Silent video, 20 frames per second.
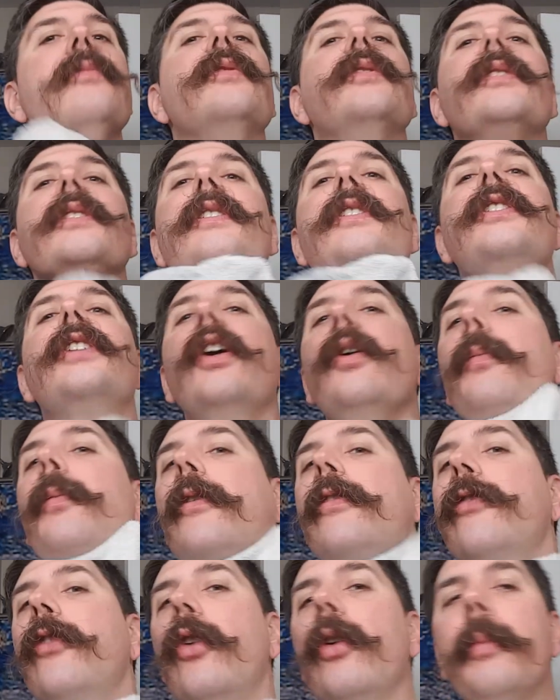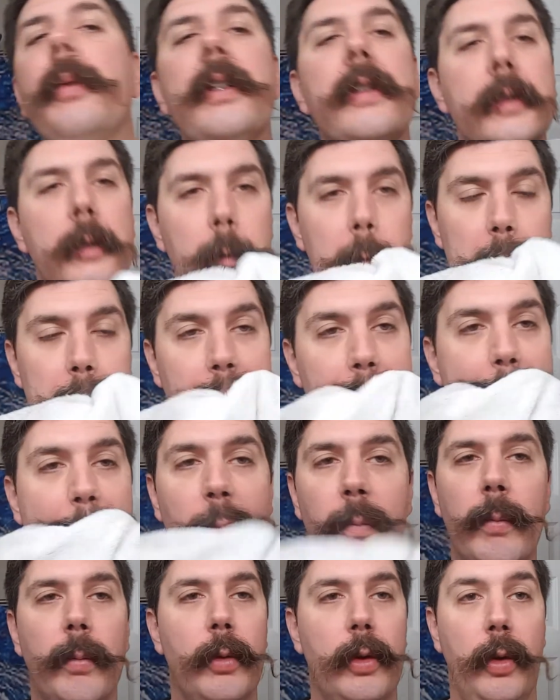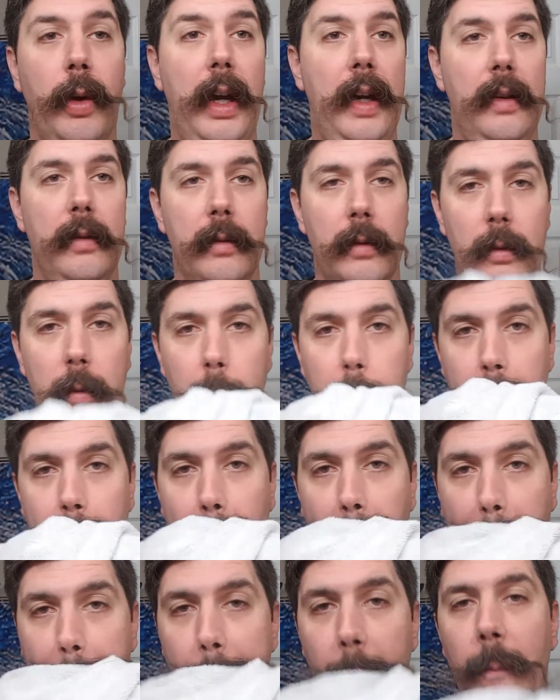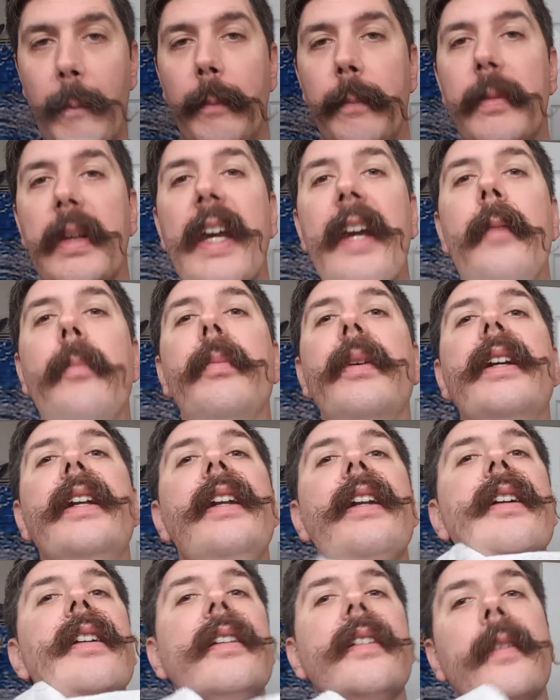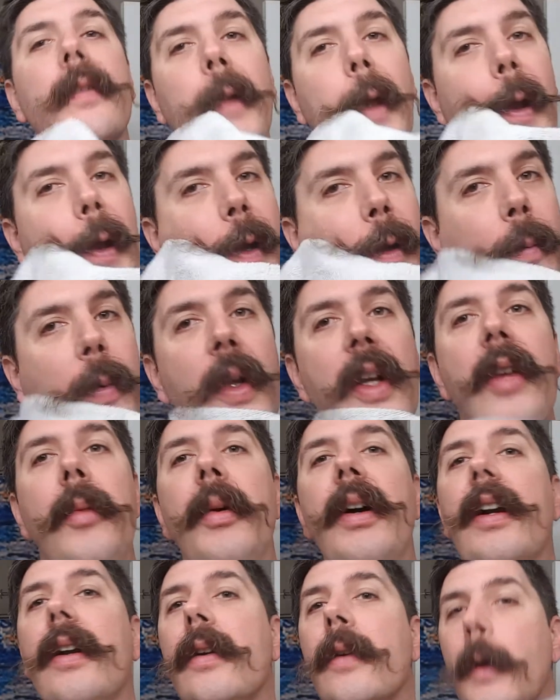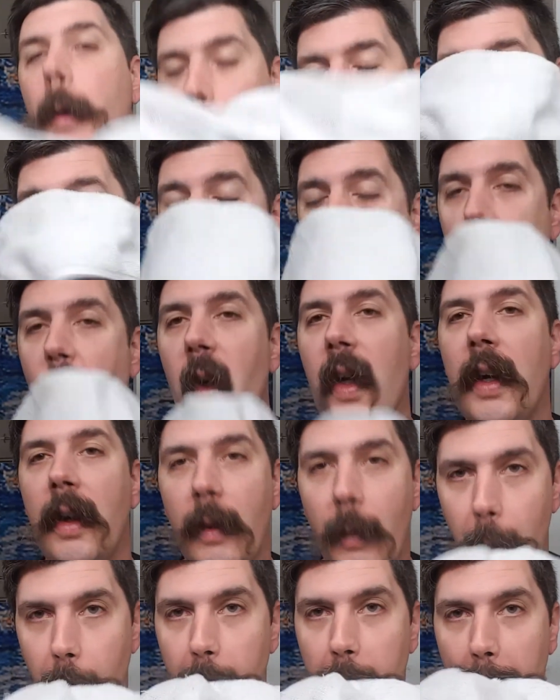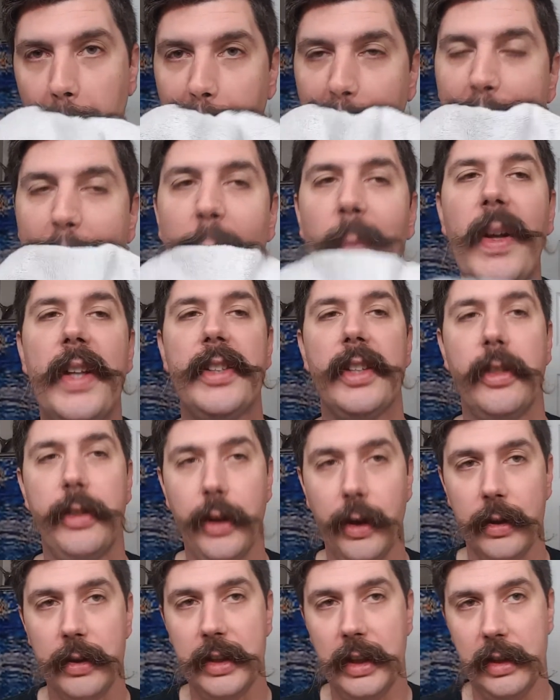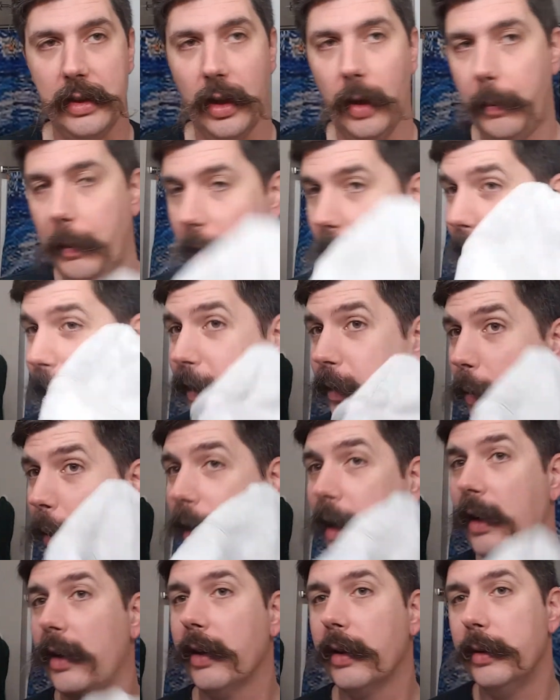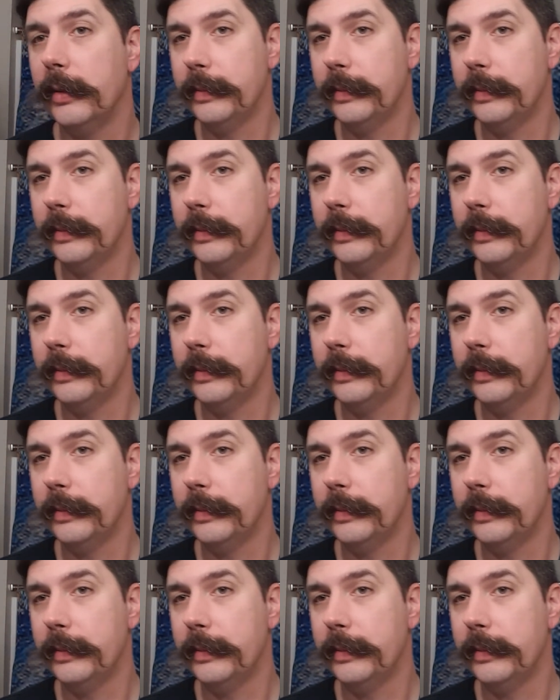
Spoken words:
Soap performance, great. Can't beat it. Can't complain about it. It's a thirsty soap. It likes water.